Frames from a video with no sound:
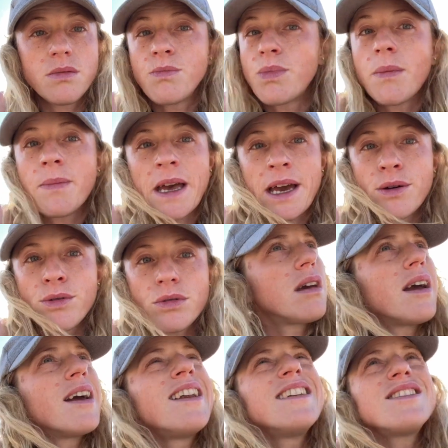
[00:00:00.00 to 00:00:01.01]
bum
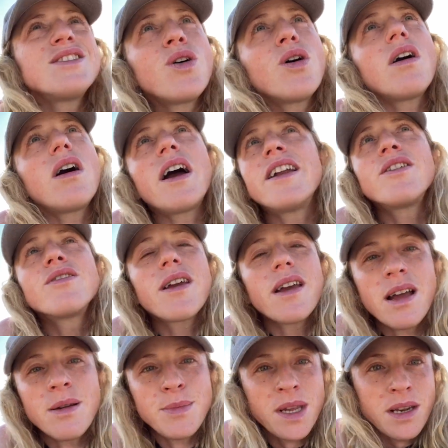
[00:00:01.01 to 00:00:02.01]
out, and it's not,
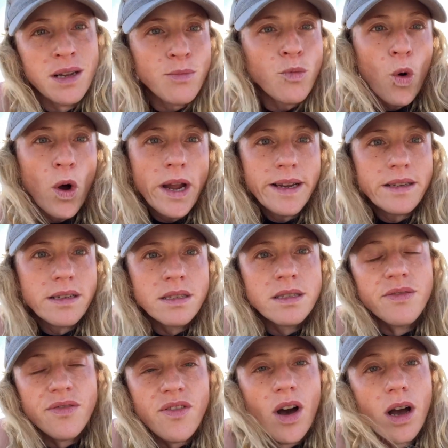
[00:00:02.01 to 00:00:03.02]
I'm white
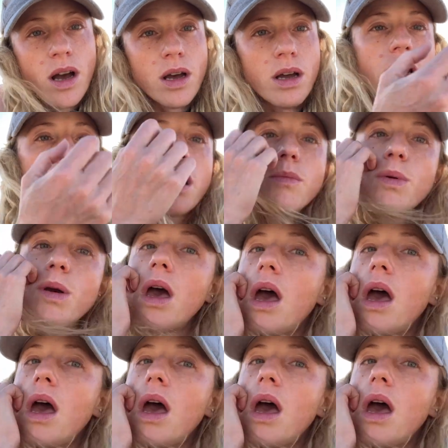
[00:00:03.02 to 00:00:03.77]
as fuck, aren't I? But